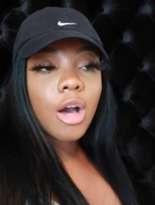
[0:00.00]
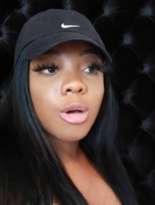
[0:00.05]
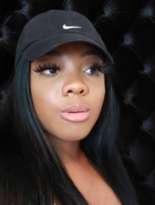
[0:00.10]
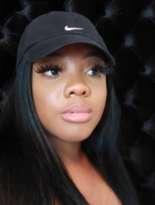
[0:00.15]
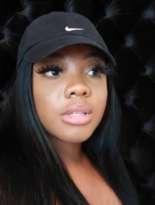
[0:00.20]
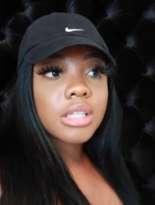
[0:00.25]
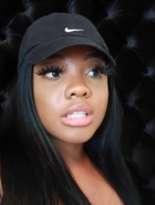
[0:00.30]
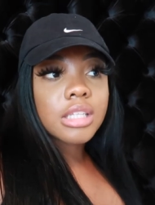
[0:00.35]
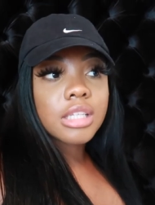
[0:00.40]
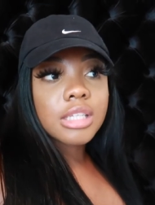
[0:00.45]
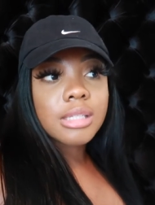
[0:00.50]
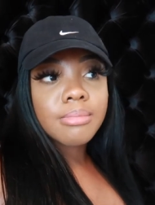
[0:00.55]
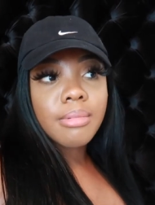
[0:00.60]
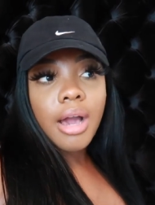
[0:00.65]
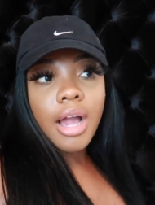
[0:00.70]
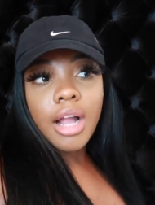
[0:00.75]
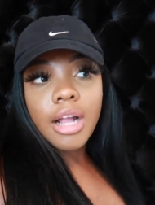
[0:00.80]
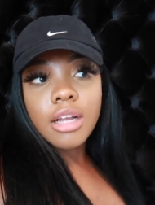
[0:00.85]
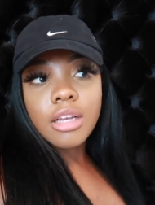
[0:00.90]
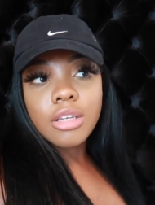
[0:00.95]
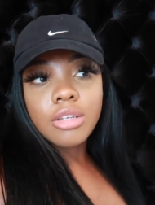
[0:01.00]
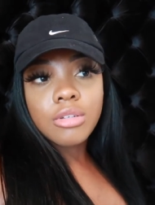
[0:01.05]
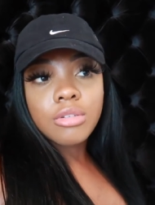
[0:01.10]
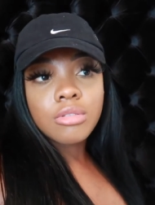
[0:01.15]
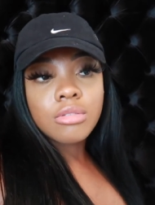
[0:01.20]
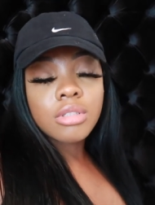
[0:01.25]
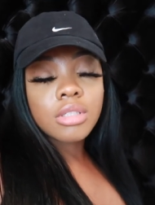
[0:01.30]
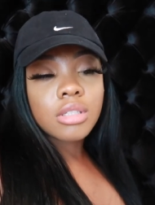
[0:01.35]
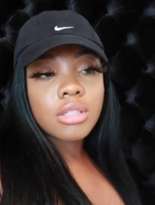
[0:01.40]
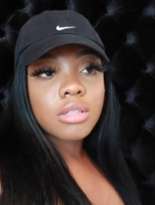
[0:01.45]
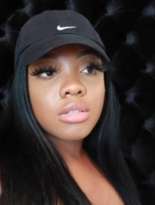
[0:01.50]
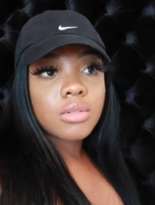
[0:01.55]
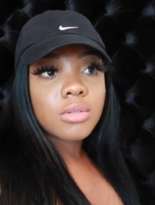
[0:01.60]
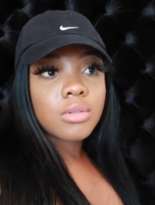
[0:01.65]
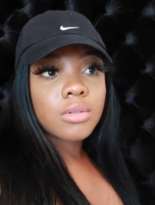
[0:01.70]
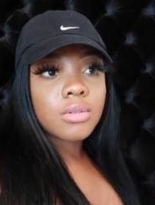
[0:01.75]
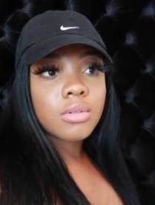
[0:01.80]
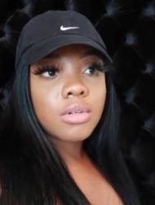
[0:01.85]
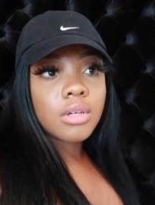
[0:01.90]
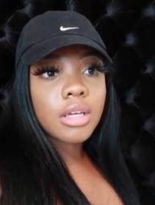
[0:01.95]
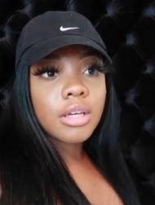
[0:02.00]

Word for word: hope this inspired you to,